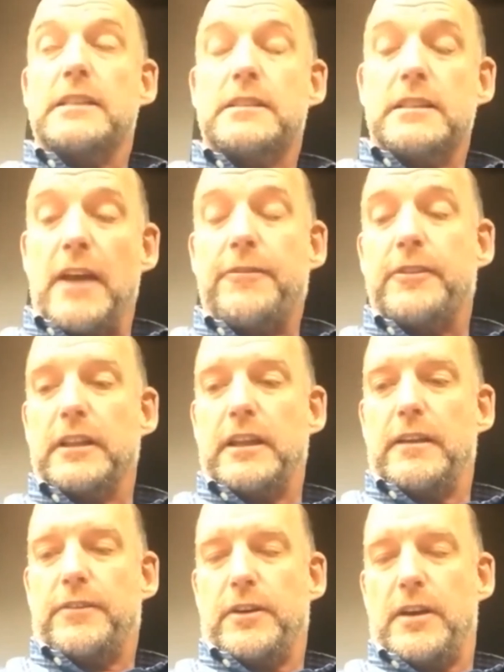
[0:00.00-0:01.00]

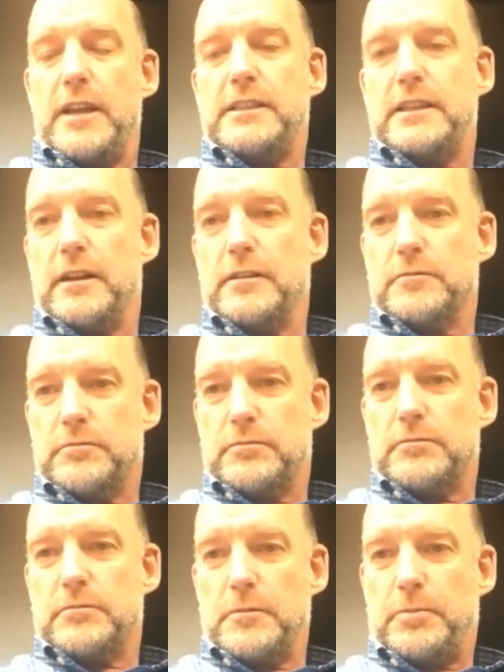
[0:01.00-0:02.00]
definitely if their ACL
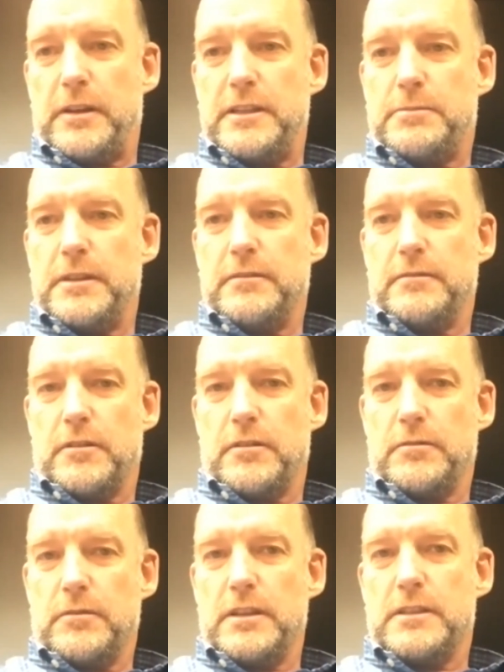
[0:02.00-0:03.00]
replacement
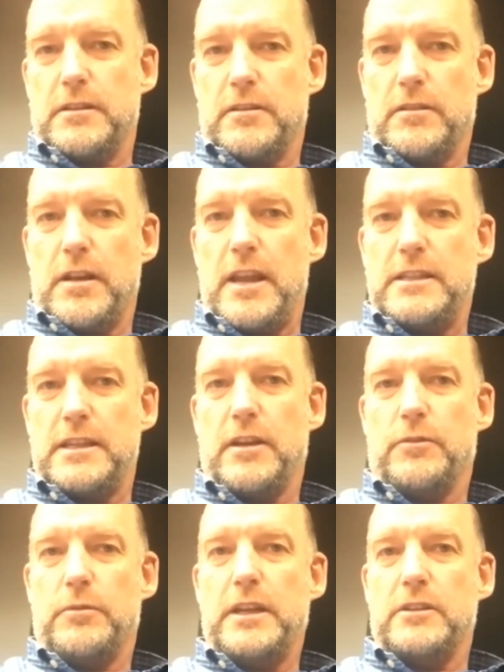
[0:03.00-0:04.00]
or
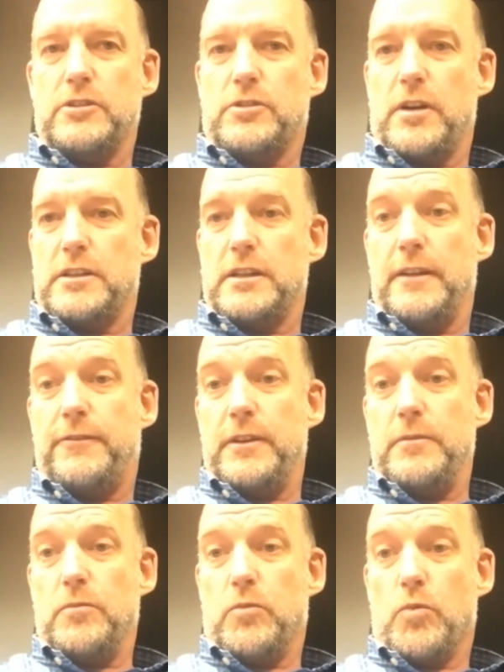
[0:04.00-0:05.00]
ACL reconstruction, if
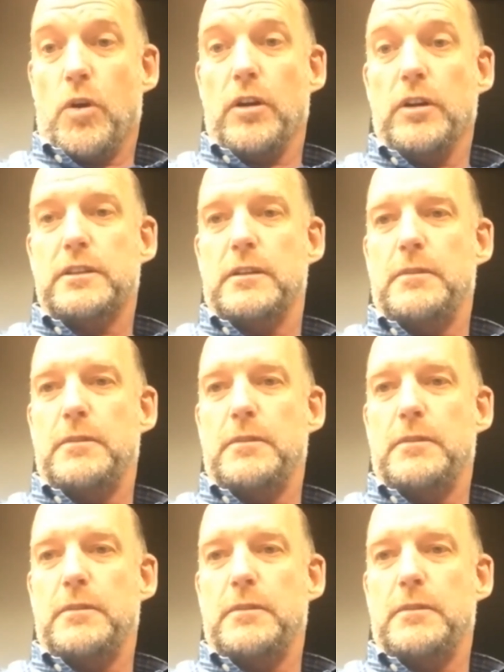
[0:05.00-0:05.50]
it worked.